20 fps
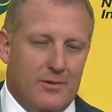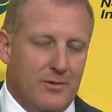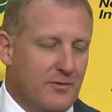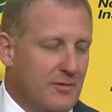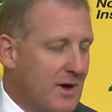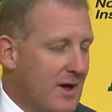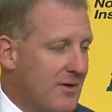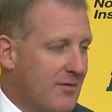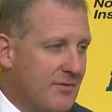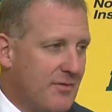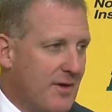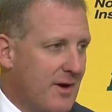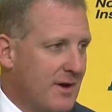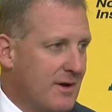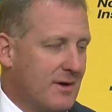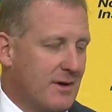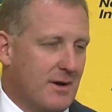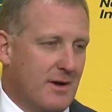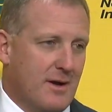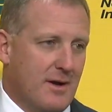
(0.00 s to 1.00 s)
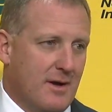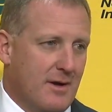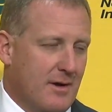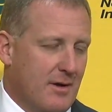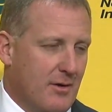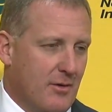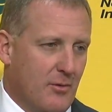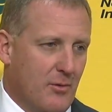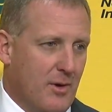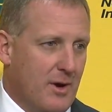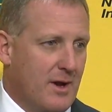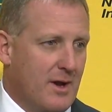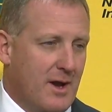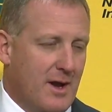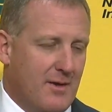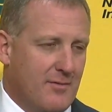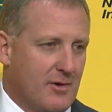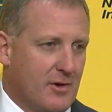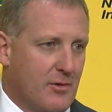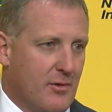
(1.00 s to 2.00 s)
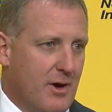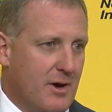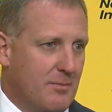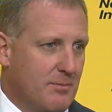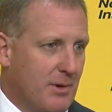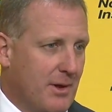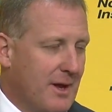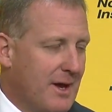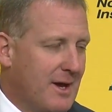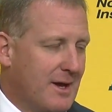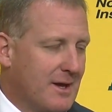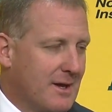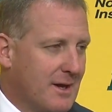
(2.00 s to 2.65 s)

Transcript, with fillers: we've got to find a, a, way to have a great plan